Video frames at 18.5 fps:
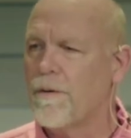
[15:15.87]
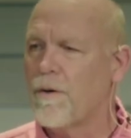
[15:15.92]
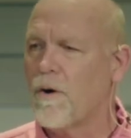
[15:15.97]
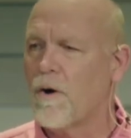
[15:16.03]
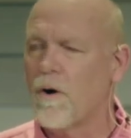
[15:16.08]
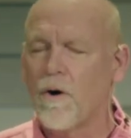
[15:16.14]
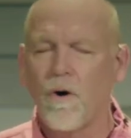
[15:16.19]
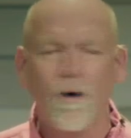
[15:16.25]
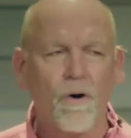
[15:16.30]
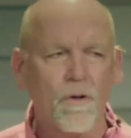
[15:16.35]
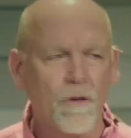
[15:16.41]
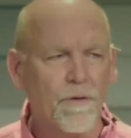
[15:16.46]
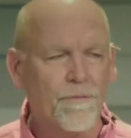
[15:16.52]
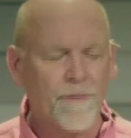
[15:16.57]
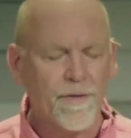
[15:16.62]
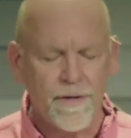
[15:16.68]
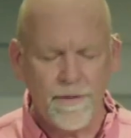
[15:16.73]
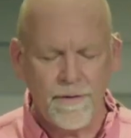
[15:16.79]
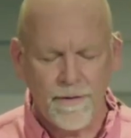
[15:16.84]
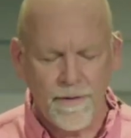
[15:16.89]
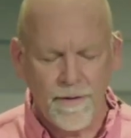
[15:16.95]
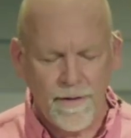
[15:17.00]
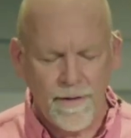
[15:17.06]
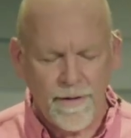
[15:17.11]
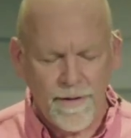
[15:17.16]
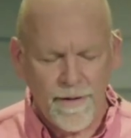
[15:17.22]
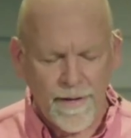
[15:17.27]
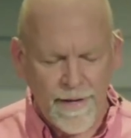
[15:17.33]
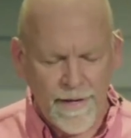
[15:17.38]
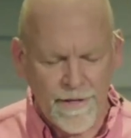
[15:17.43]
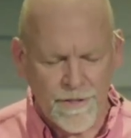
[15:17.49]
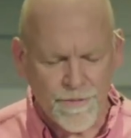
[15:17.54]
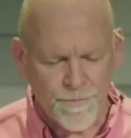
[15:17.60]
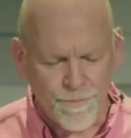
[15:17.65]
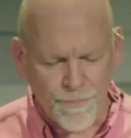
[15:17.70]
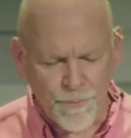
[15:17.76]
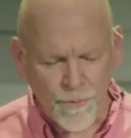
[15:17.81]
all of it, is
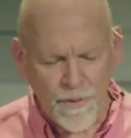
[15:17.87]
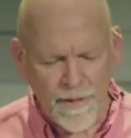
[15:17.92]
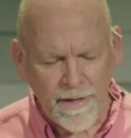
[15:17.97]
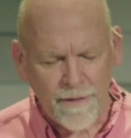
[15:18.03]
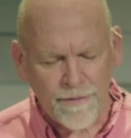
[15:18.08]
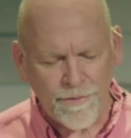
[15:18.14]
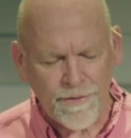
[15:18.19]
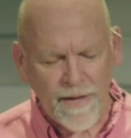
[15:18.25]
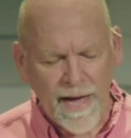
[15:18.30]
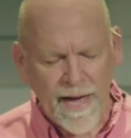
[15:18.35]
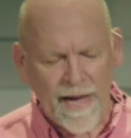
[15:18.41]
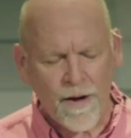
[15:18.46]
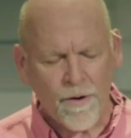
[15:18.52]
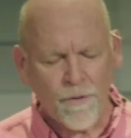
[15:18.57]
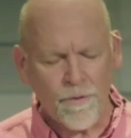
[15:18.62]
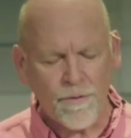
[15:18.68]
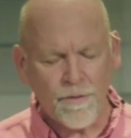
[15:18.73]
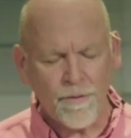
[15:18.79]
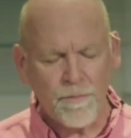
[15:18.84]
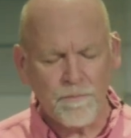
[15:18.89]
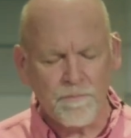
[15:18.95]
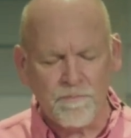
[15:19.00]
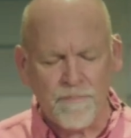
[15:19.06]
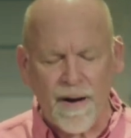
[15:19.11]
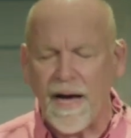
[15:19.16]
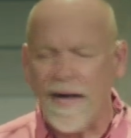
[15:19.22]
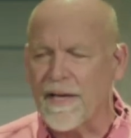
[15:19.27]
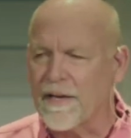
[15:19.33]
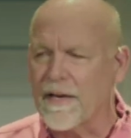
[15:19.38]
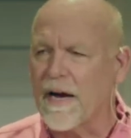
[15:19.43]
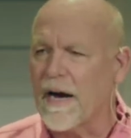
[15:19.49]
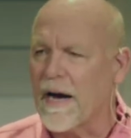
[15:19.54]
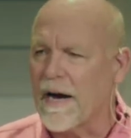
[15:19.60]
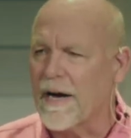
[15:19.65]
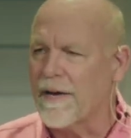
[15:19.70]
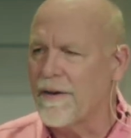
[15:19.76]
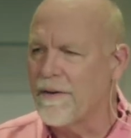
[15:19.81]
breathed out by
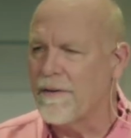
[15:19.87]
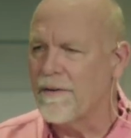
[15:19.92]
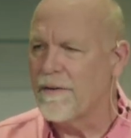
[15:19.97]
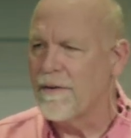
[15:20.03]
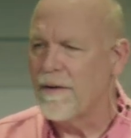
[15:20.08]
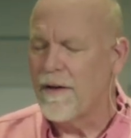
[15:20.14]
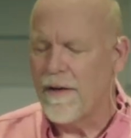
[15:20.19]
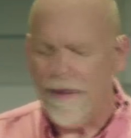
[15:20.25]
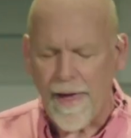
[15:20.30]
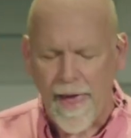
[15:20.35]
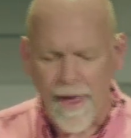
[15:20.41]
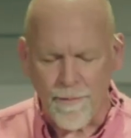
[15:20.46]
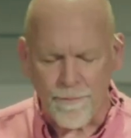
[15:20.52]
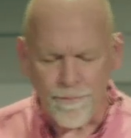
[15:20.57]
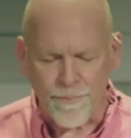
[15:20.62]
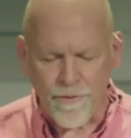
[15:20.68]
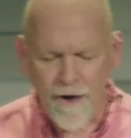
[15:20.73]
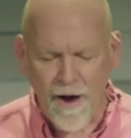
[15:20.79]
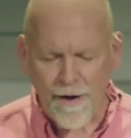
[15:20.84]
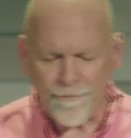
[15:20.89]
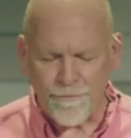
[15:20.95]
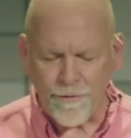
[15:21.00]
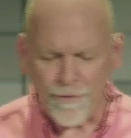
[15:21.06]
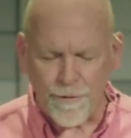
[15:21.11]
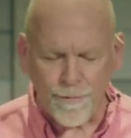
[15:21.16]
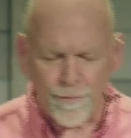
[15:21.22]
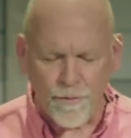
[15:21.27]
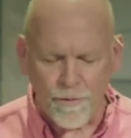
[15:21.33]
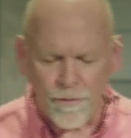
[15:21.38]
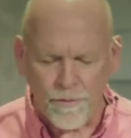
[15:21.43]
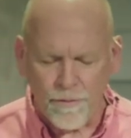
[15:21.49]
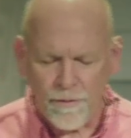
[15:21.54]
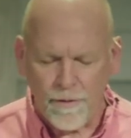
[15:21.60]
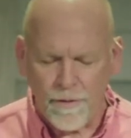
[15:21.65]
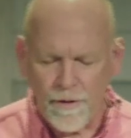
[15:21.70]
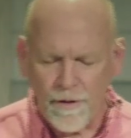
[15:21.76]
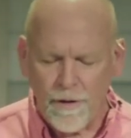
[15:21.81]
God and profitable
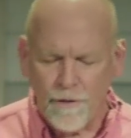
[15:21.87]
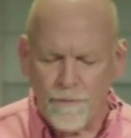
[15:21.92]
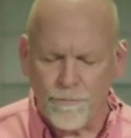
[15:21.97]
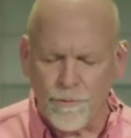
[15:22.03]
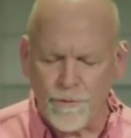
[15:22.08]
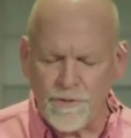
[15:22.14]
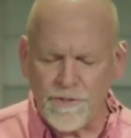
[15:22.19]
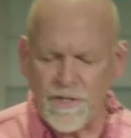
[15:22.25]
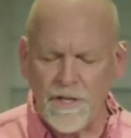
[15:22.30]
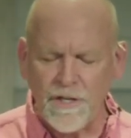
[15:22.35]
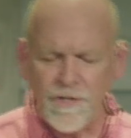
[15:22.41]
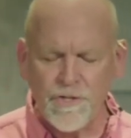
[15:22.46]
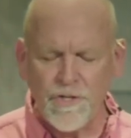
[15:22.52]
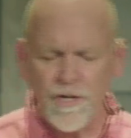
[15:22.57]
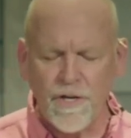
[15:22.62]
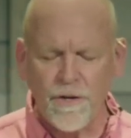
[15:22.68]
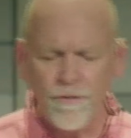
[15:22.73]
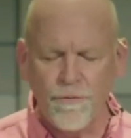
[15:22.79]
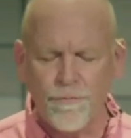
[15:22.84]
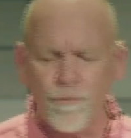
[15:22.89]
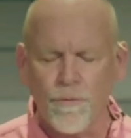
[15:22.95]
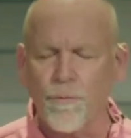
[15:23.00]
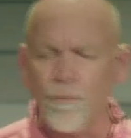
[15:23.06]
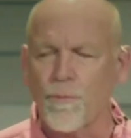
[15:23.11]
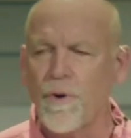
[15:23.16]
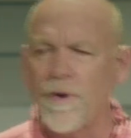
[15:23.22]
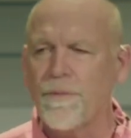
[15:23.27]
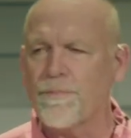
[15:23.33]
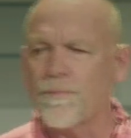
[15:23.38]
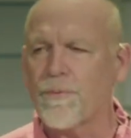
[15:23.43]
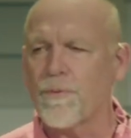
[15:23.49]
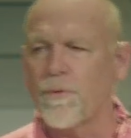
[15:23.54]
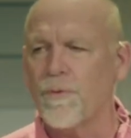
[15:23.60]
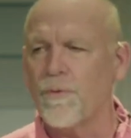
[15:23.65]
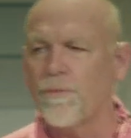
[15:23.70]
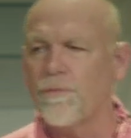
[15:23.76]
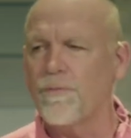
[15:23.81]
for teaching, for
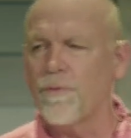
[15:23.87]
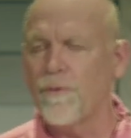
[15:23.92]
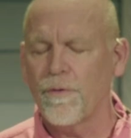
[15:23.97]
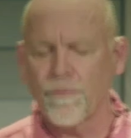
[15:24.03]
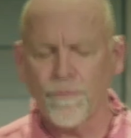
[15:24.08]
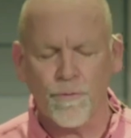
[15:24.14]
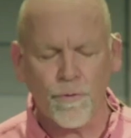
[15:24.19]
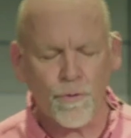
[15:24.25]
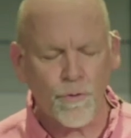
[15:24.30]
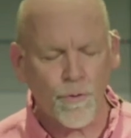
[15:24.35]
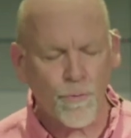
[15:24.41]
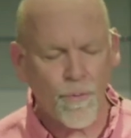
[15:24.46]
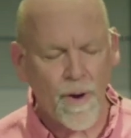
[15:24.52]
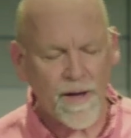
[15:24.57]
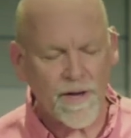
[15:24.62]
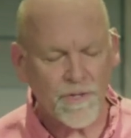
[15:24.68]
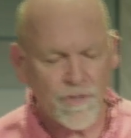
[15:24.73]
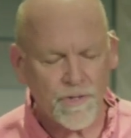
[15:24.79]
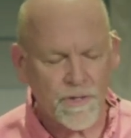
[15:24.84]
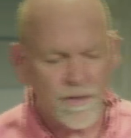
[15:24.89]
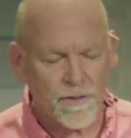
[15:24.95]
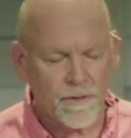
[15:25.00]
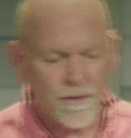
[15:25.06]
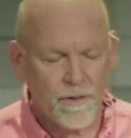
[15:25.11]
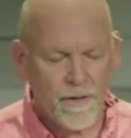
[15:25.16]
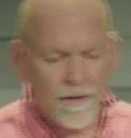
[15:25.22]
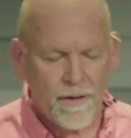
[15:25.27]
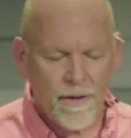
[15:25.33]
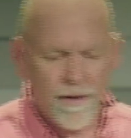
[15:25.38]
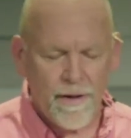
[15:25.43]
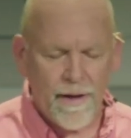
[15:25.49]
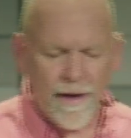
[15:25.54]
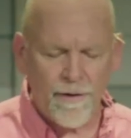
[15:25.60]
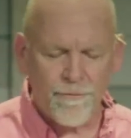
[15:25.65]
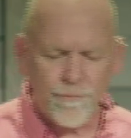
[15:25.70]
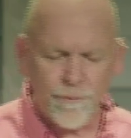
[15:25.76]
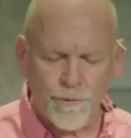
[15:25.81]
reproof, for correction,
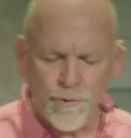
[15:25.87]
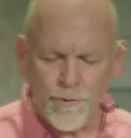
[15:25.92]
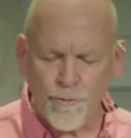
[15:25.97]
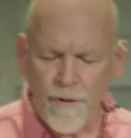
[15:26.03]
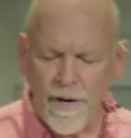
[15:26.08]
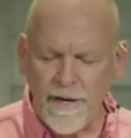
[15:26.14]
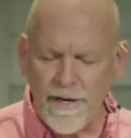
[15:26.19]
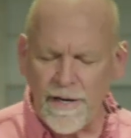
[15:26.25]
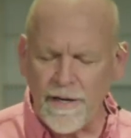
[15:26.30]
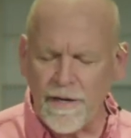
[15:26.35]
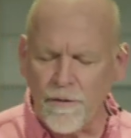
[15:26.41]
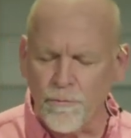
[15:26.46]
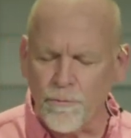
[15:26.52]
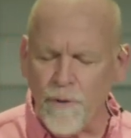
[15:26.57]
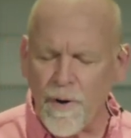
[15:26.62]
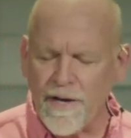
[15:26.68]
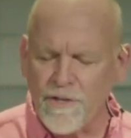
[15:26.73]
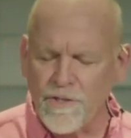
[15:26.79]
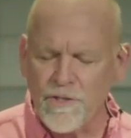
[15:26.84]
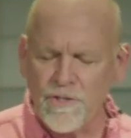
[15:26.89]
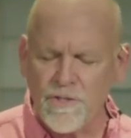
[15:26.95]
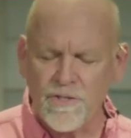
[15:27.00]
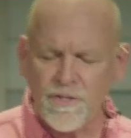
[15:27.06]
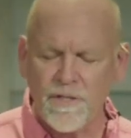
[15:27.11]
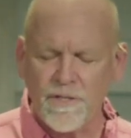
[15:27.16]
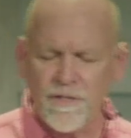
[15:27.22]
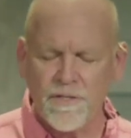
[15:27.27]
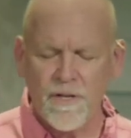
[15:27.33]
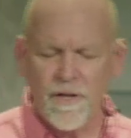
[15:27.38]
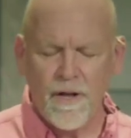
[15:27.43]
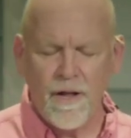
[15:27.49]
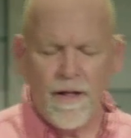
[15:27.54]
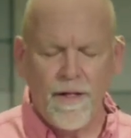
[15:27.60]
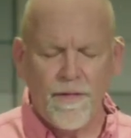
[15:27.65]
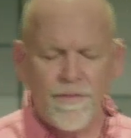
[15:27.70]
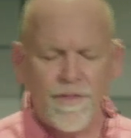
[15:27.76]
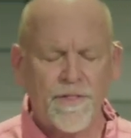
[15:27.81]
and for training in righteousness,
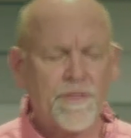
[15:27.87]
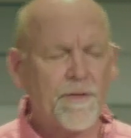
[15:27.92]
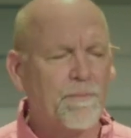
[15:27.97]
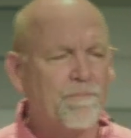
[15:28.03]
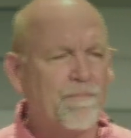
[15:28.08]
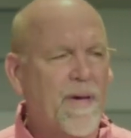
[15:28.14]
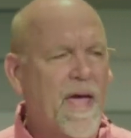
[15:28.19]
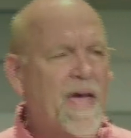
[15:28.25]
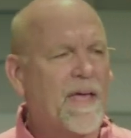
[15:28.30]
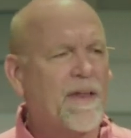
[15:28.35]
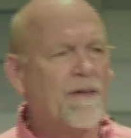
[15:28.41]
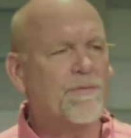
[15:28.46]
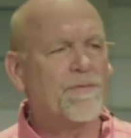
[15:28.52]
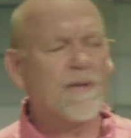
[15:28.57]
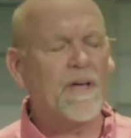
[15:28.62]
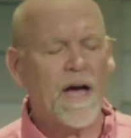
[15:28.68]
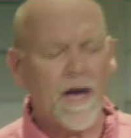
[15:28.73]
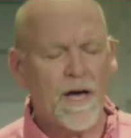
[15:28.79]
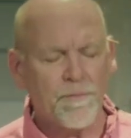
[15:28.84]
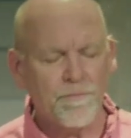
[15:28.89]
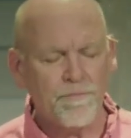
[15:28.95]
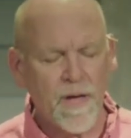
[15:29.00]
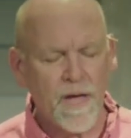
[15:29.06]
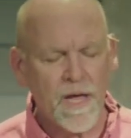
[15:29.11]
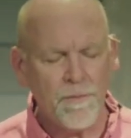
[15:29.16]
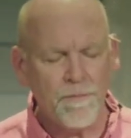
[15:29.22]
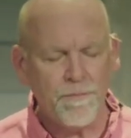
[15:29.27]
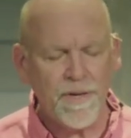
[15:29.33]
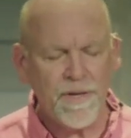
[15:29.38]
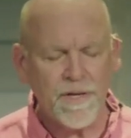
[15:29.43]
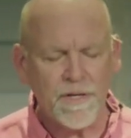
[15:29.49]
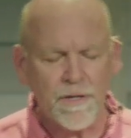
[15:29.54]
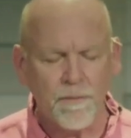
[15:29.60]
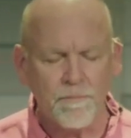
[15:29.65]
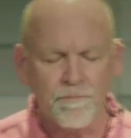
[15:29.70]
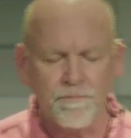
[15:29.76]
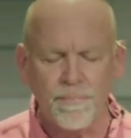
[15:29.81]
that the man of God may be
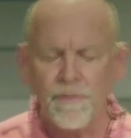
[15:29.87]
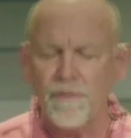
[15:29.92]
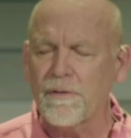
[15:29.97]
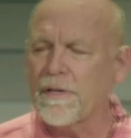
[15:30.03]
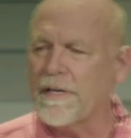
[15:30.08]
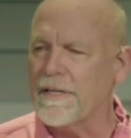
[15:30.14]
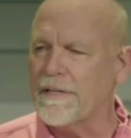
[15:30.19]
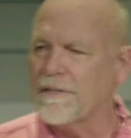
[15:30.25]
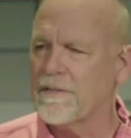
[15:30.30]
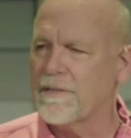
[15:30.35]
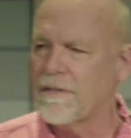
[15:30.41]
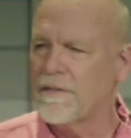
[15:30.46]
complete,